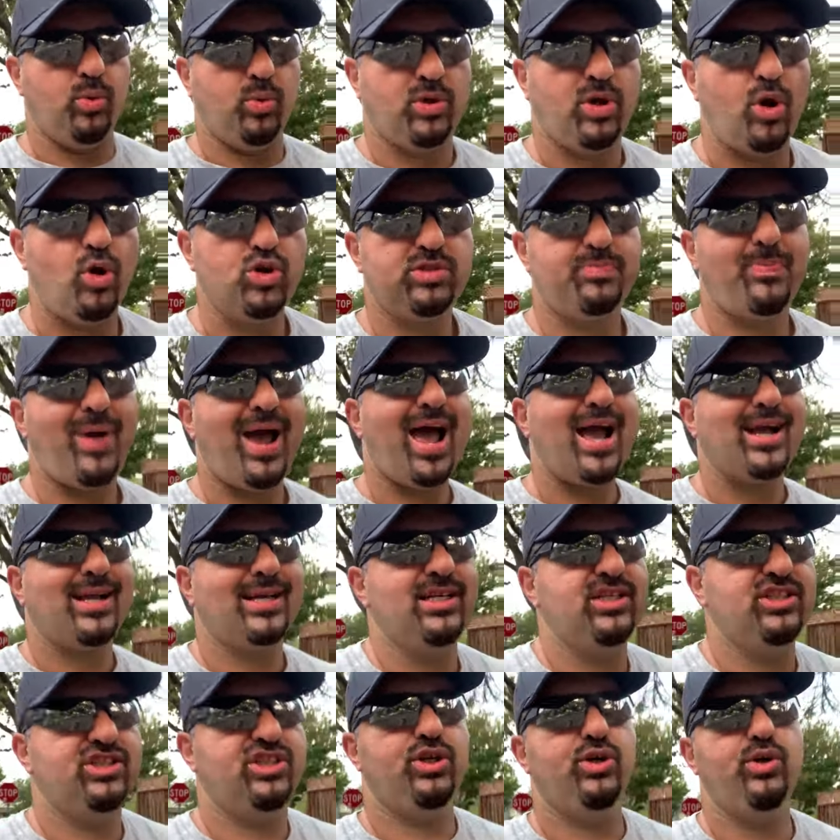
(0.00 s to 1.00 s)
goes back
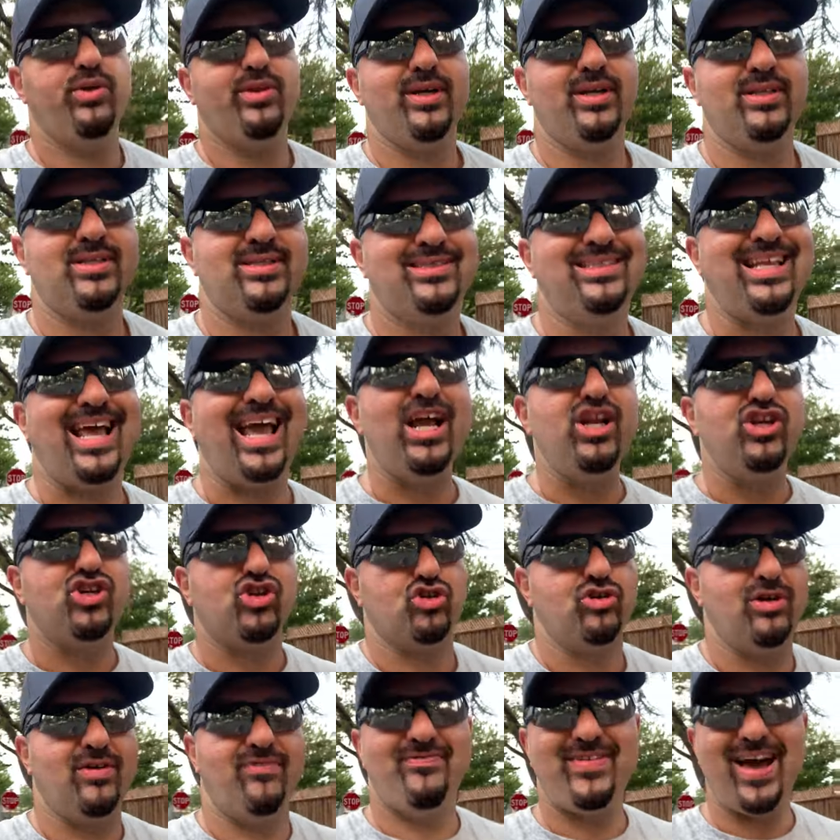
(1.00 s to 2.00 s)
into this
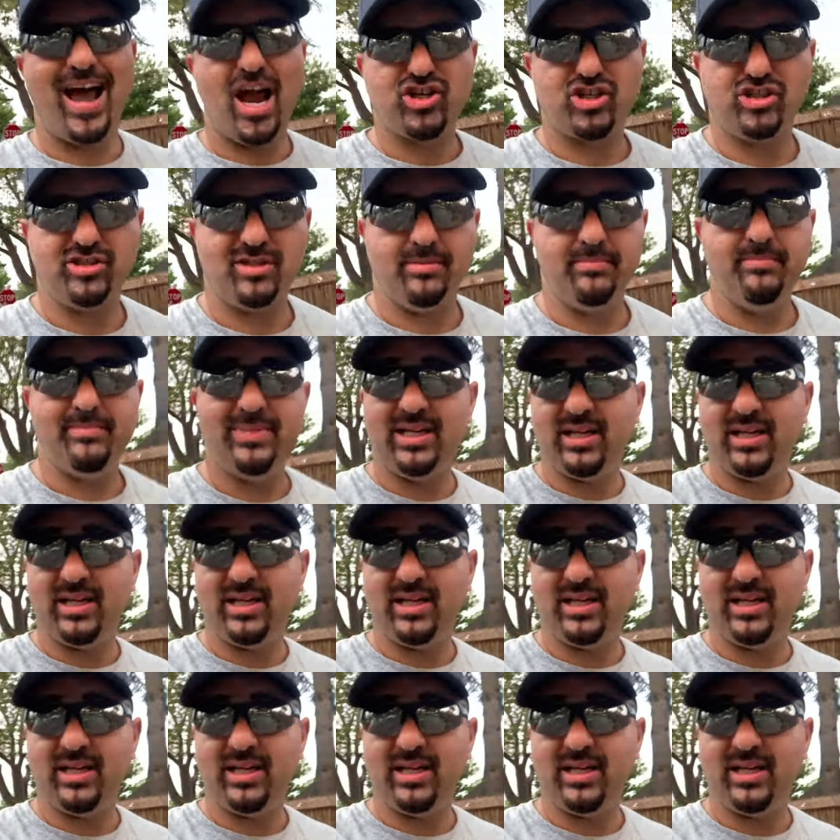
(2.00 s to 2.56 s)
danger of fascism,